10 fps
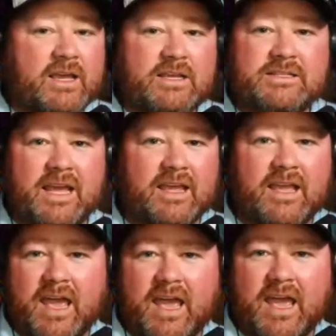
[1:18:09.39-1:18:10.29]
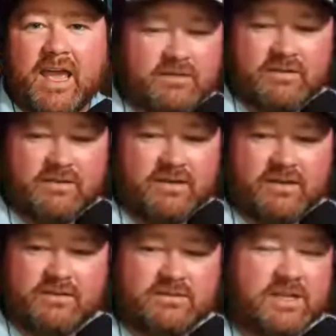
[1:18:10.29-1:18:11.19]
He's taking cash at
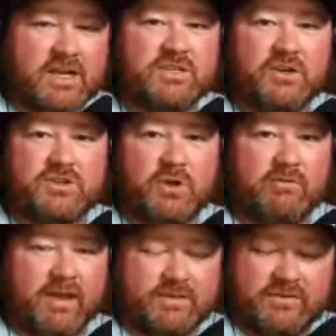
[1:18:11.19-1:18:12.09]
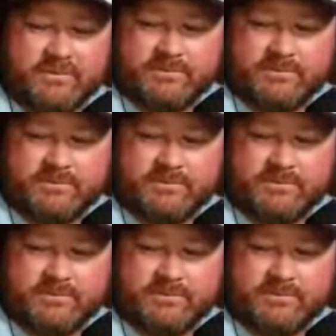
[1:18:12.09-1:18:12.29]
a dozen or so events.